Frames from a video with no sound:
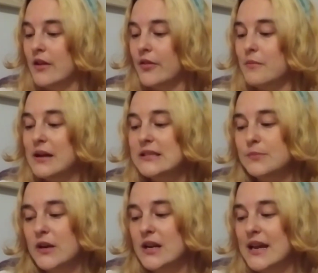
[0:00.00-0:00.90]
The mud
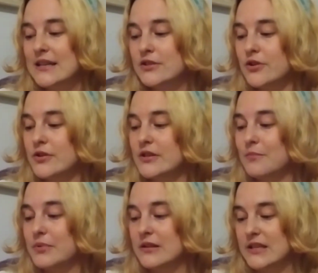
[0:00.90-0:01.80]
spirit has certain
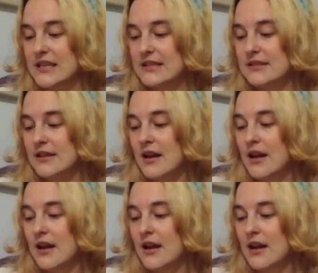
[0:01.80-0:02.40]
abilities,